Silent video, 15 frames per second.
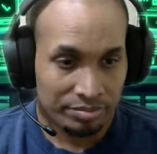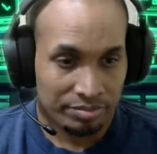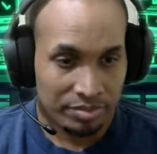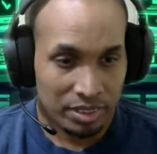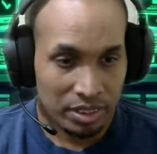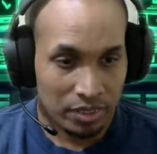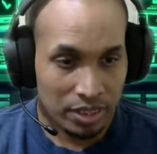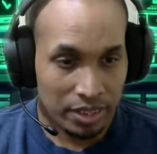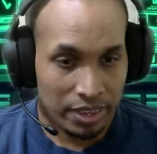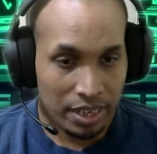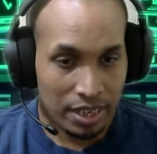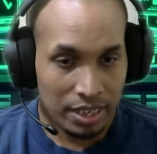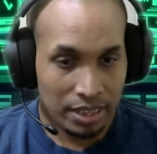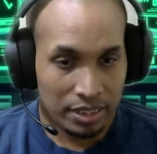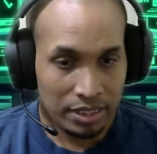Look at
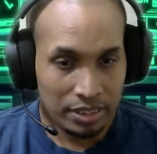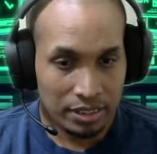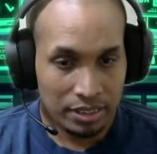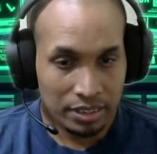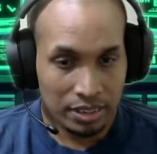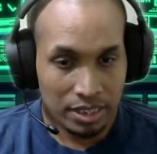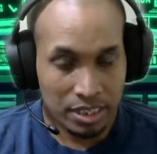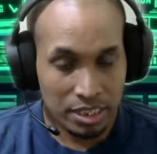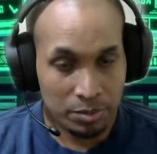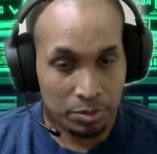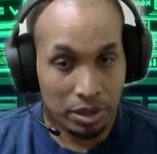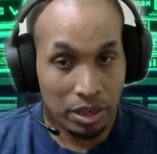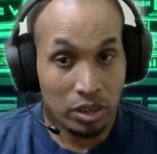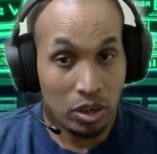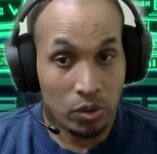that. He's
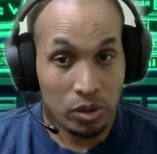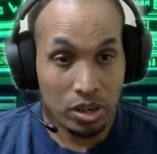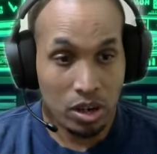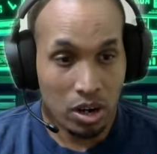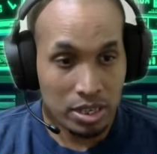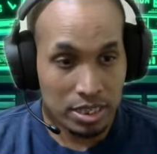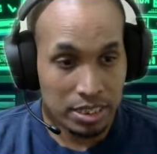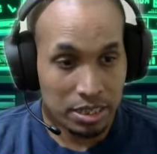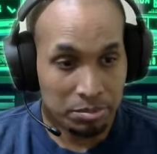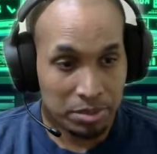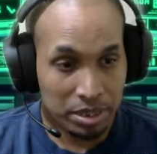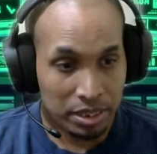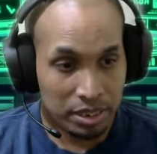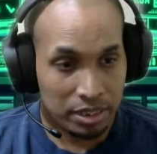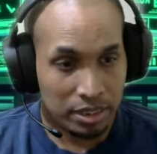playing lower cards than me.